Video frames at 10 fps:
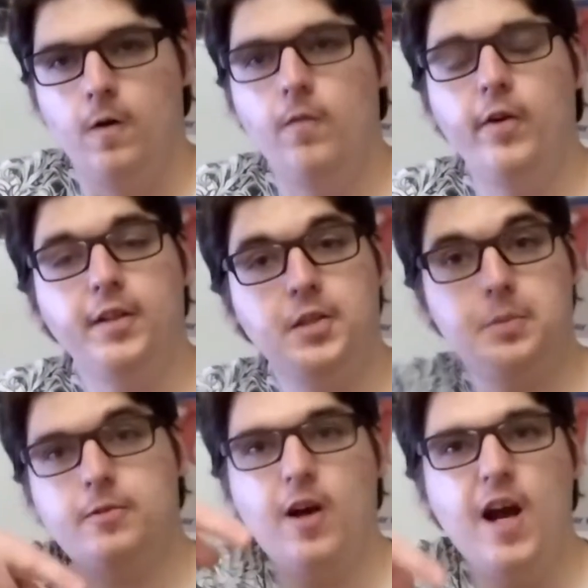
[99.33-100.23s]
Don't forget to
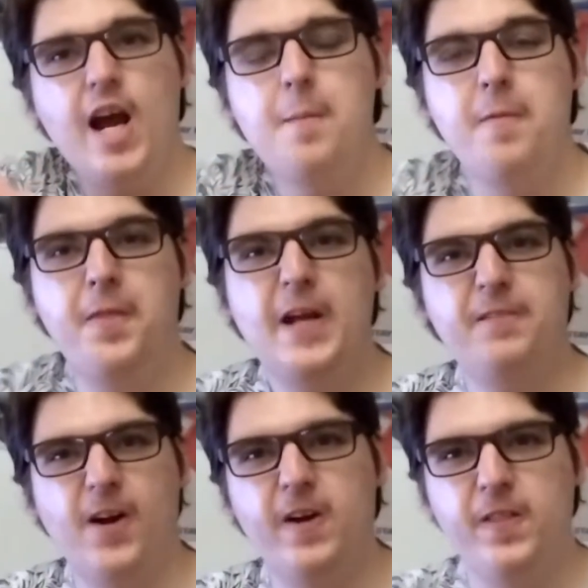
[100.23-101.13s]
subscribe. Thanks
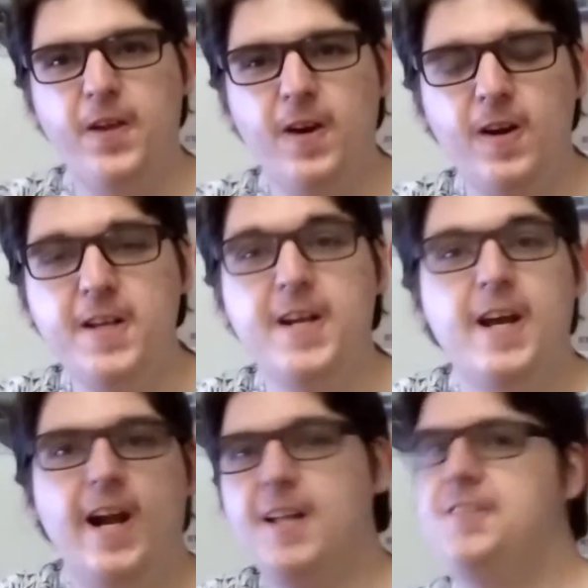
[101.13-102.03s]
to 130,
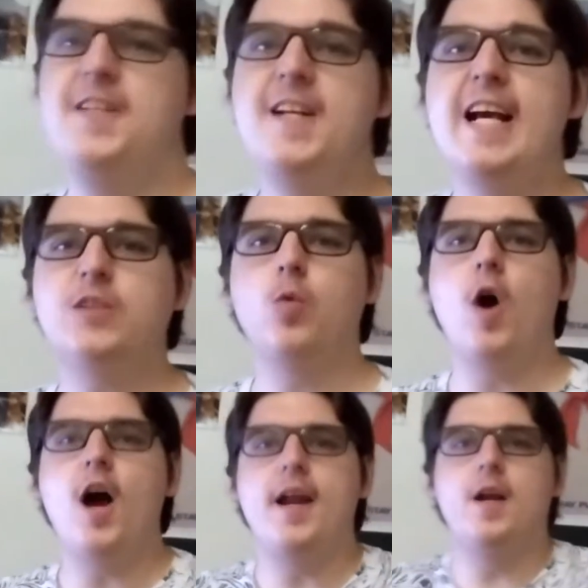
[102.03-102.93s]
and I'll see you next
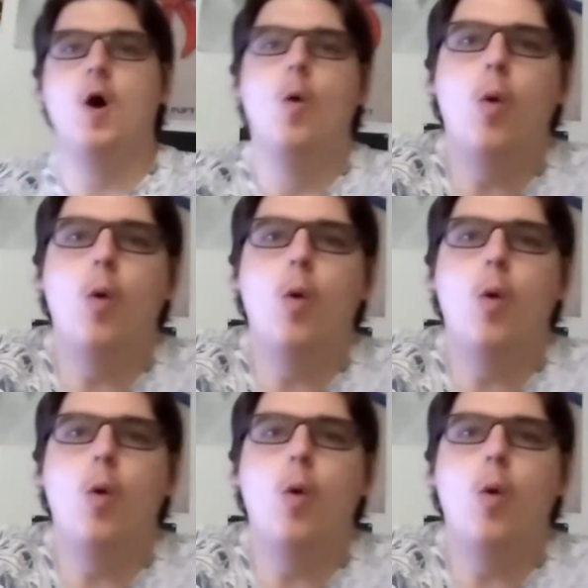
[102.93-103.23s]
one.